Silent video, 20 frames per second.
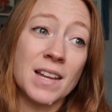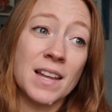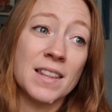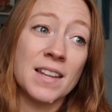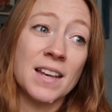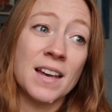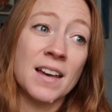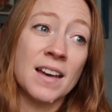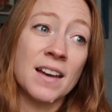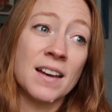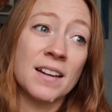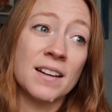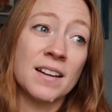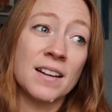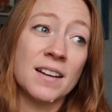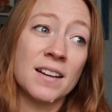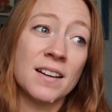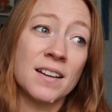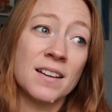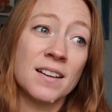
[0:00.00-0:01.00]
And then
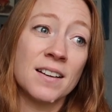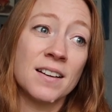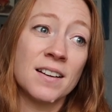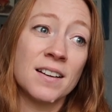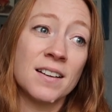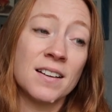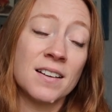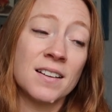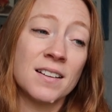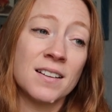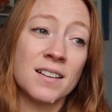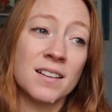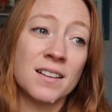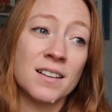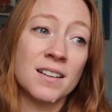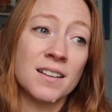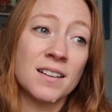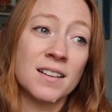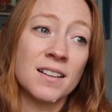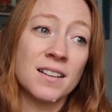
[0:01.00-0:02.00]

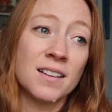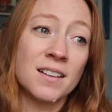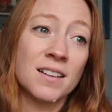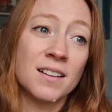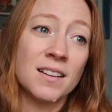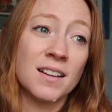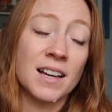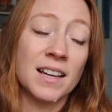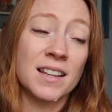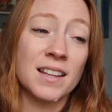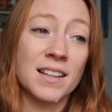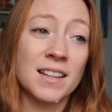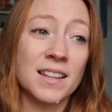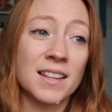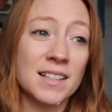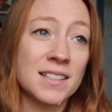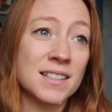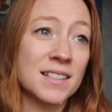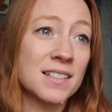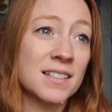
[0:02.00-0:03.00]
I think
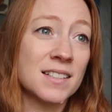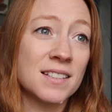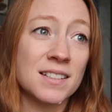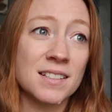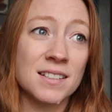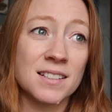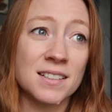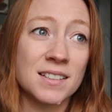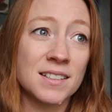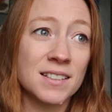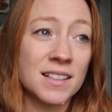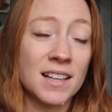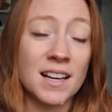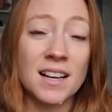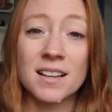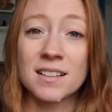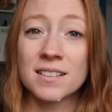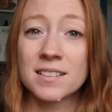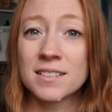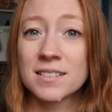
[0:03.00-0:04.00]
that's,
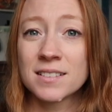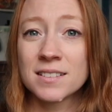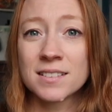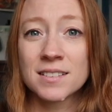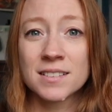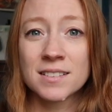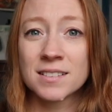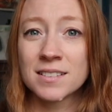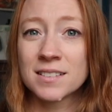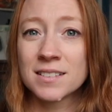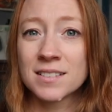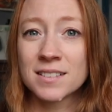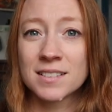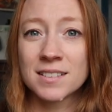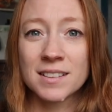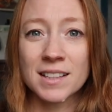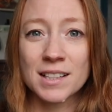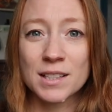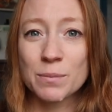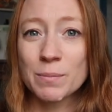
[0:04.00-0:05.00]
yeah,
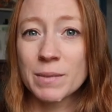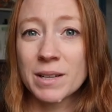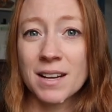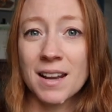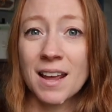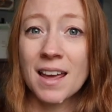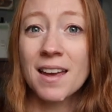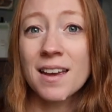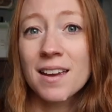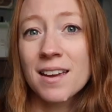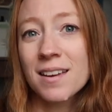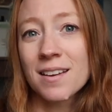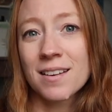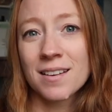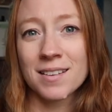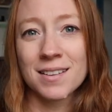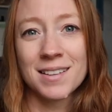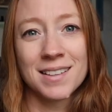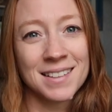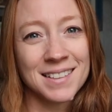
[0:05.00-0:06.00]
that's my day.
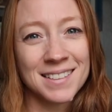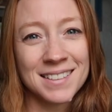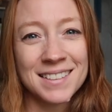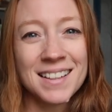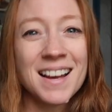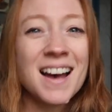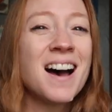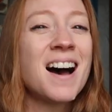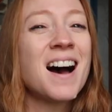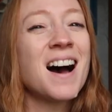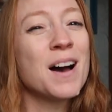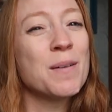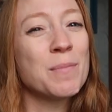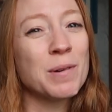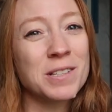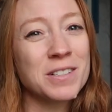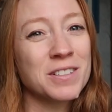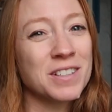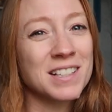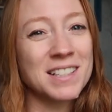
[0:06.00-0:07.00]
I'm
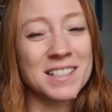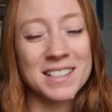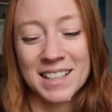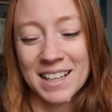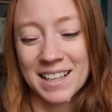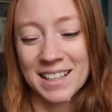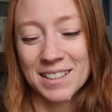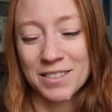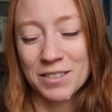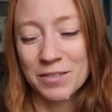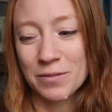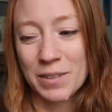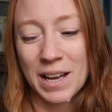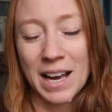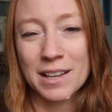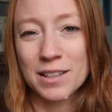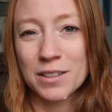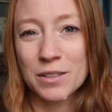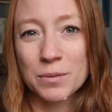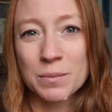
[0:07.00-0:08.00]
also gonna like
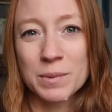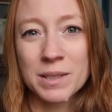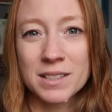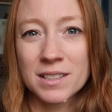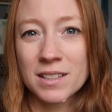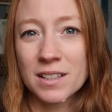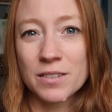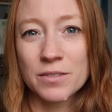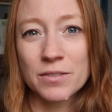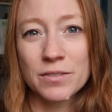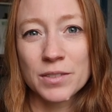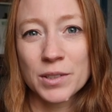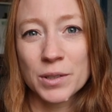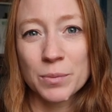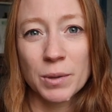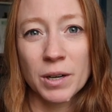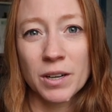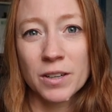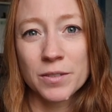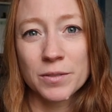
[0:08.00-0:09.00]
vacuum and stuff for
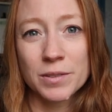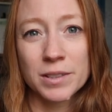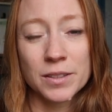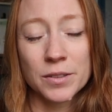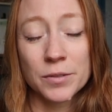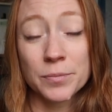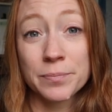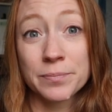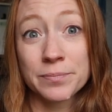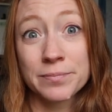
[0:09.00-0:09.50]
tomorrow, so